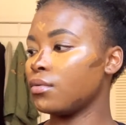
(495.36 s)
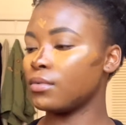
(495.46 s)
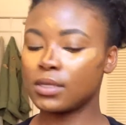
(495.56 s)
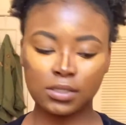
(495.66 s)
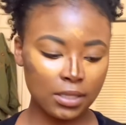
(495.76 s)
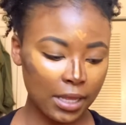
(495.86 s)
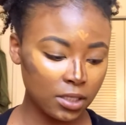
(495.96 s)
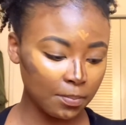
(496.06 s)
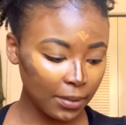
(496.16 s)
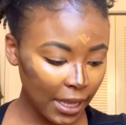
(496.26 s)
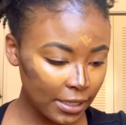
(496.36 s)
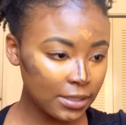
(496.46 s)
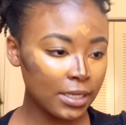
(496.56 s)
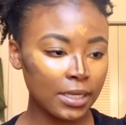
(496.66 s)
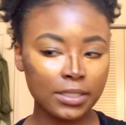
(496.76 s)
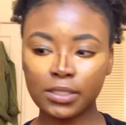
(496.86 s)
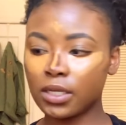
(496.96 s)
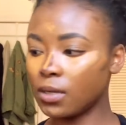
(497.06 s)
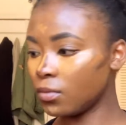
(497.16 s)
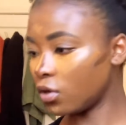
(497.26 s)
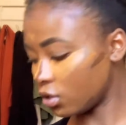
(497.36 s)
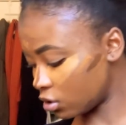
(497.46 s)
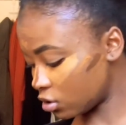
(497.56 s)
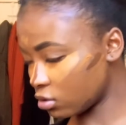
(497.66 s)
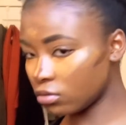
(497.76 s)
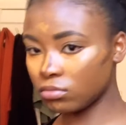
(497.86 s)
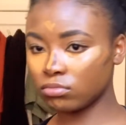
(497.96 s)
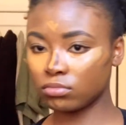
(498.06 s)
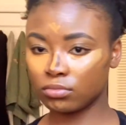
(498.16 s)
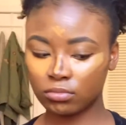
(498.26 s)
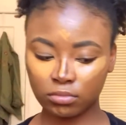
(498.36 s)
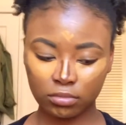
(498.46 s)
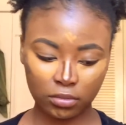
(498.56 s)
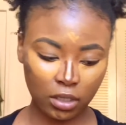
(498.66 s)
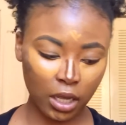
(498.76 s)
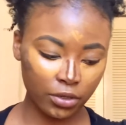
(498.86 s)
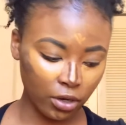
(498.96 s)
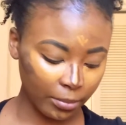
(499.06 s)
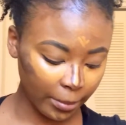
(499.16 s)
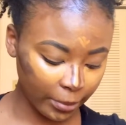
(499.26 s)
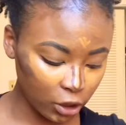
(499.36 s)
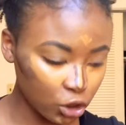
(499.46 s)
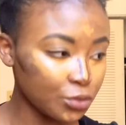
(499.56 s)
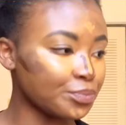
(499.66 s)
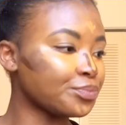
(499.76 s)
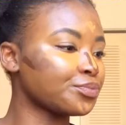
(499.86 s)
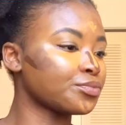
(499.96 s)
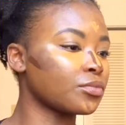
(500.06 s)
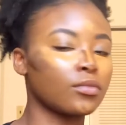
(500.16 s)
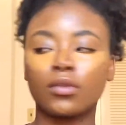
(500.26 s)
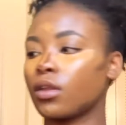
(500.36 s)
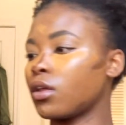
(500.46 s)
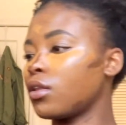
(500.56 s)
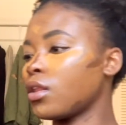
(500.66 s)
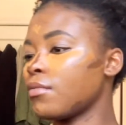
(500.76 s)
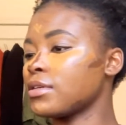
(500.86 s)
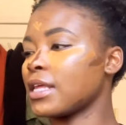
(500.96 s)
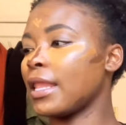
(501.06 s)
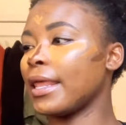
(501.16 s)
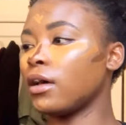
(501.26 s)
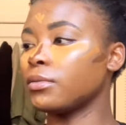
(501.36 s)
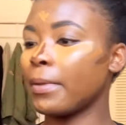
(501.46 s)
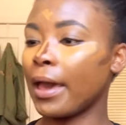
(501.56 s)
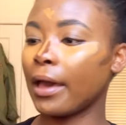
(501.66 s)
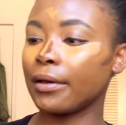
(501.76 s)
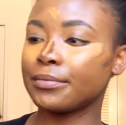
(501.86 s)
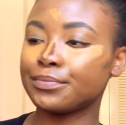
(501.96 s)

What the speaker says: Once that's blended, I'm going to, I dropped my brush. That was that loud bang.